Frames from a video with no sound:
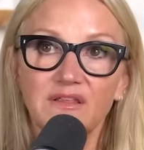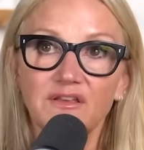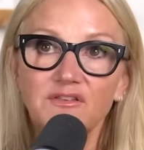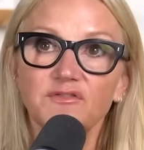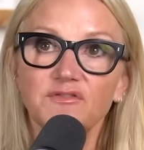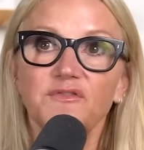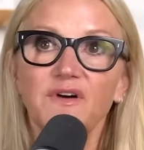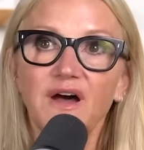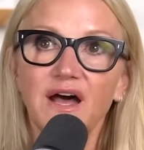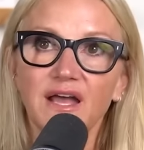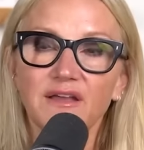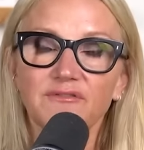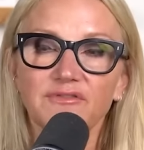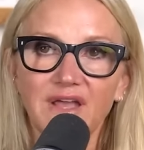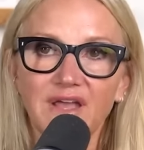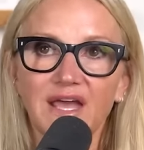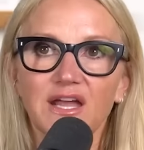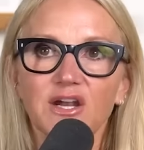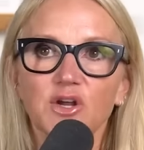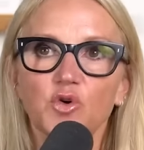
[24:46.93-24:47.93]
These
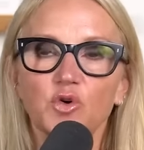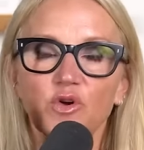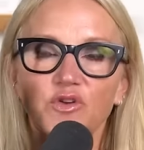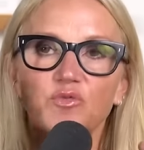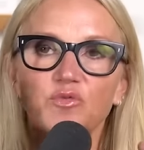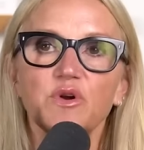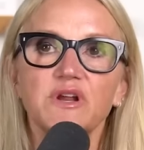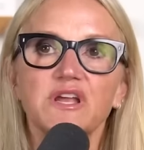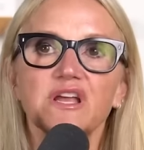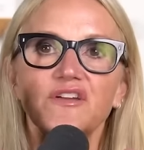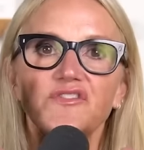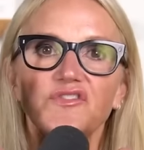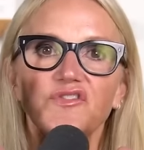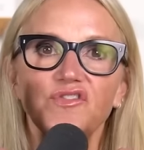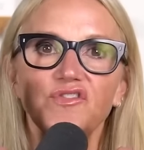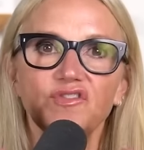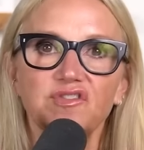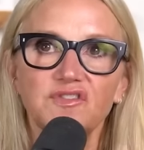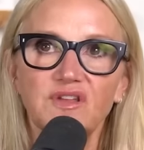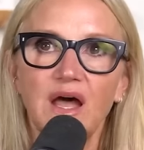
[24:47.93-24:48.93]
five categories, what are you going to
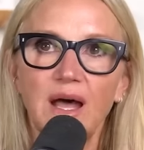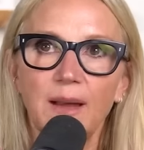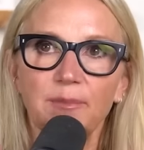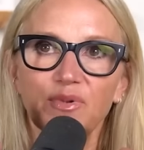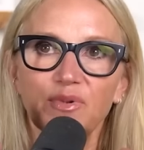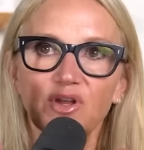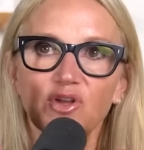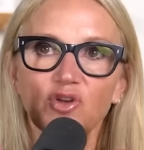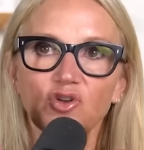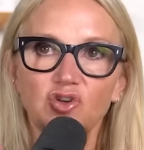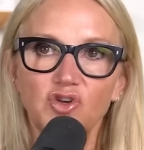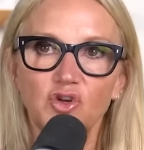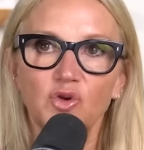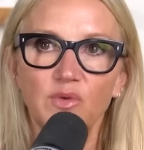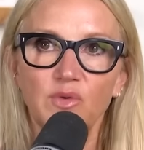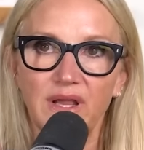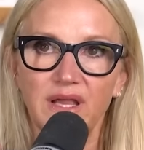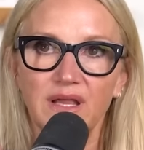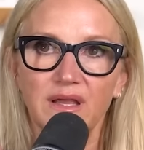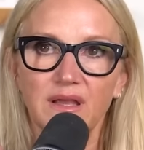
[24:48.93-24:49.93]
stop
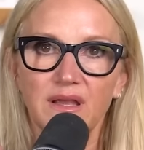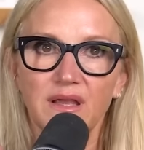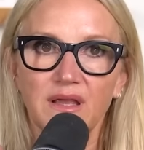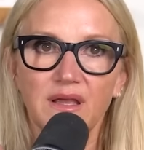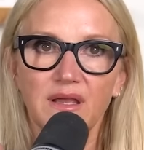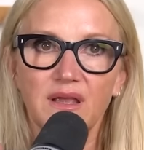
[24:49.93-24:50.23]
doing?